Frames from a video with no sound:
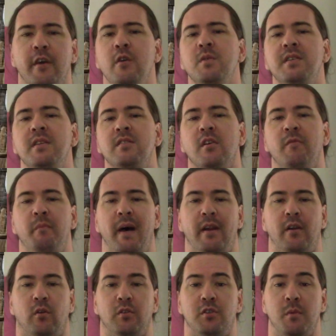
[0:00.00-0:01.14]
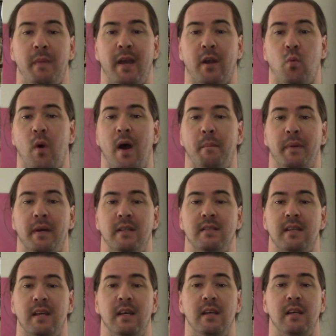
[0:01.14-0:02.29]
uses of metal to make
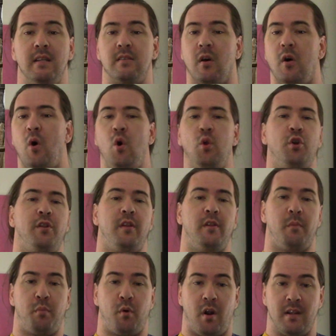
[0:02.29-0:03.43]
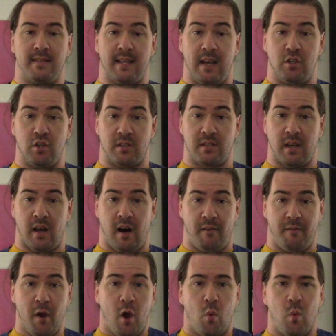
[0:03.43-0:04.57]
weapons is older than the Bronze Age itself,
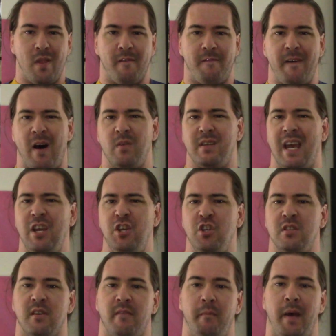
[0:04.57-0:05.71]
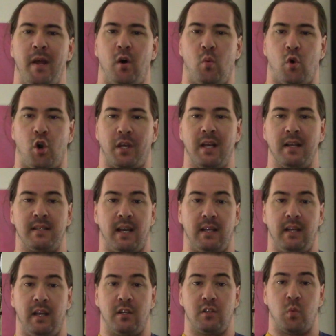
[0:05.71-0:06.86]
where the foundations of metalworking
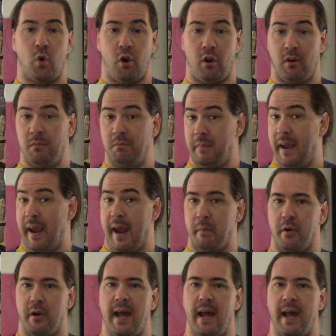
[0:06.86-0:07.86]
techniques were hammered